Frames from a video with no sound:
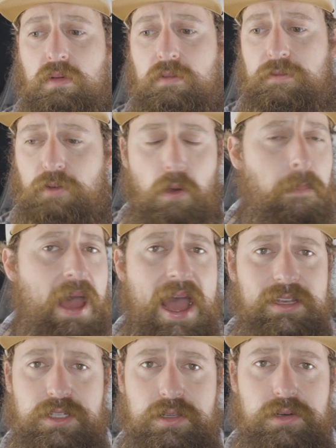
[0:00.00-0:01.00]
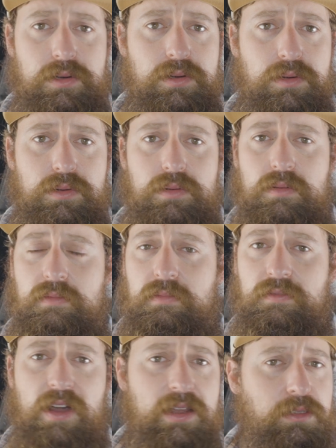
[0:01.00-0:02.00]
Full pass through,
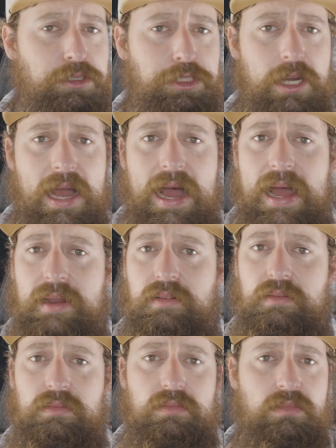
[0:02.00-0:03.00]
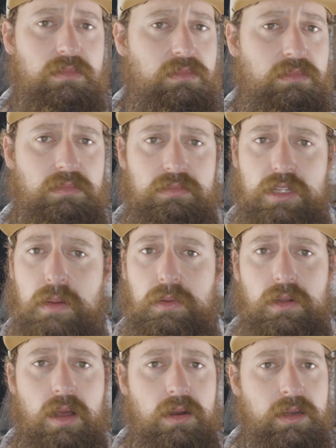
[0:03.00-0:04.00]
vital shot,
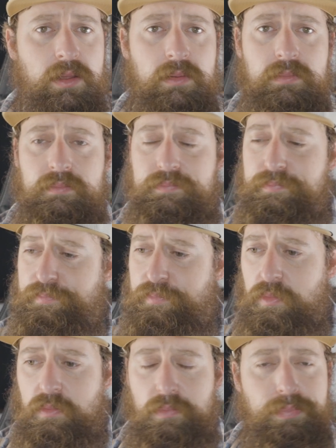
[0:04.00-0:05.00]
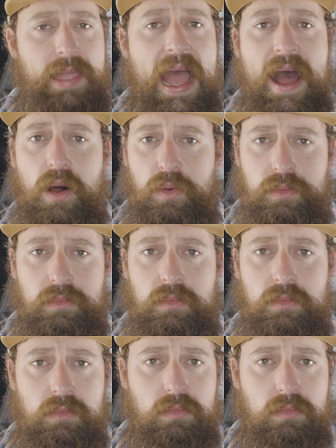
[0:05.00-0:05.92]
double lunged him, down.